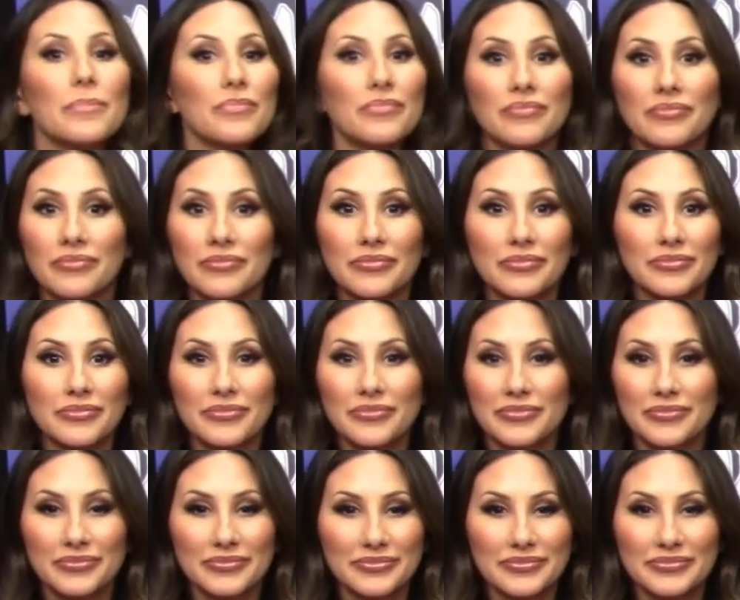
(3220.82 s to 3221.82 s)

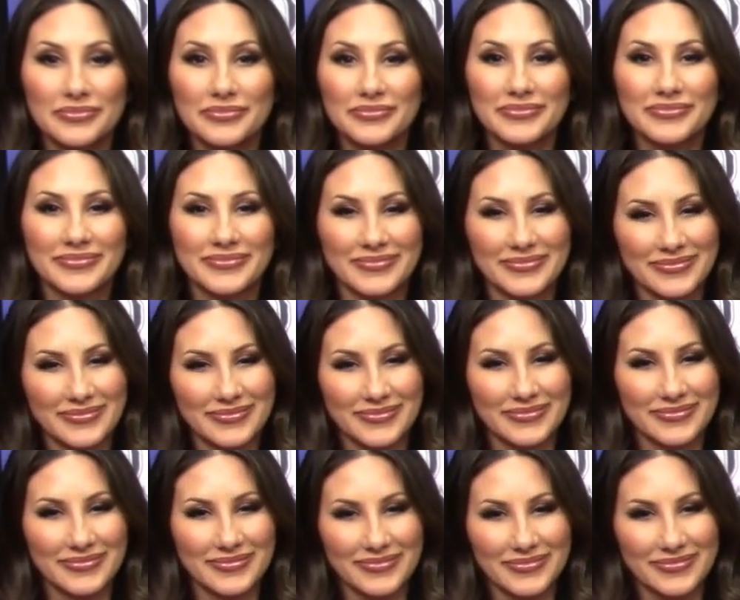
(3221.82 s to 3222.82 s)

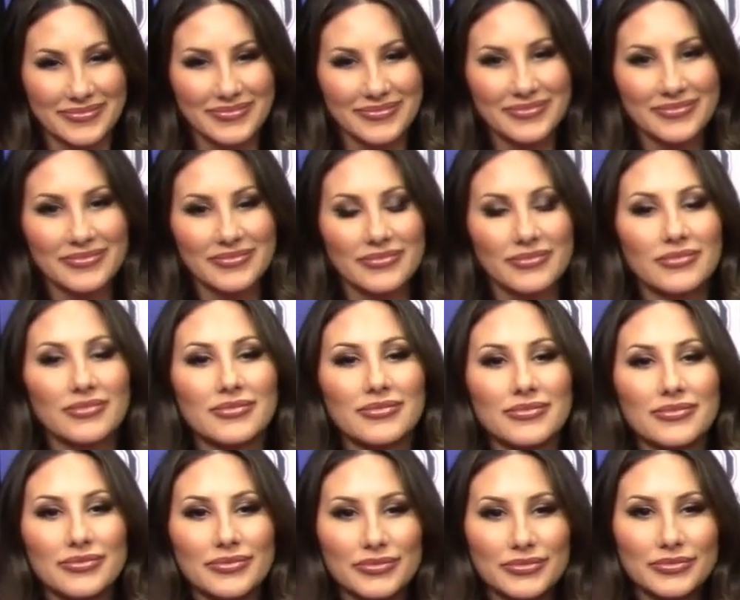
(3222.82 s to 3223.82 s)

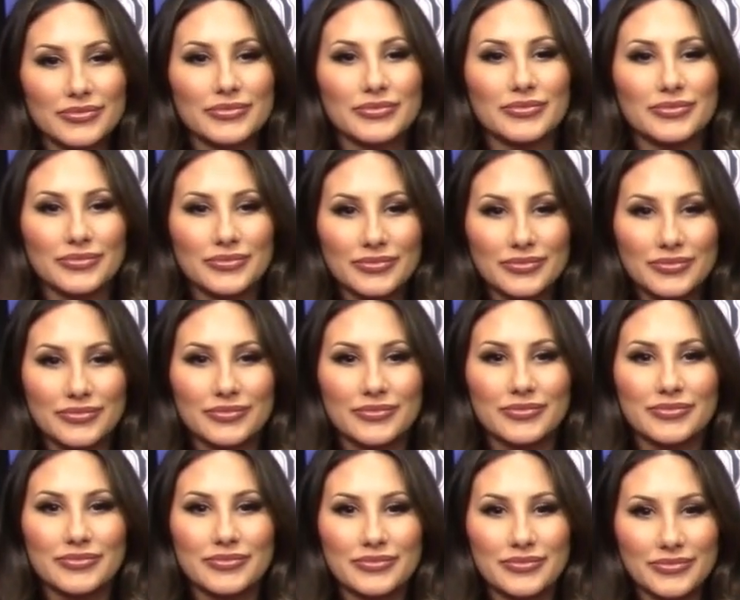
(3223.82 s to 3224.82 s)

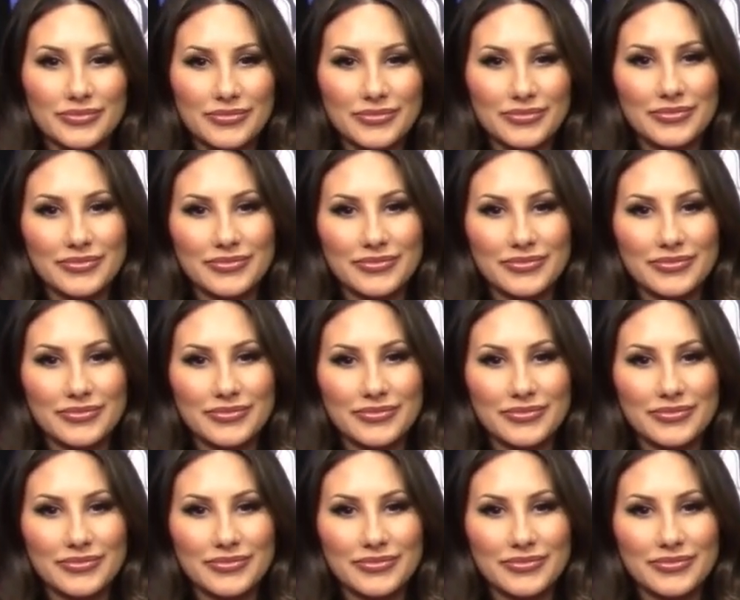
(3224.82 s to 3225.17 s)
[no speech]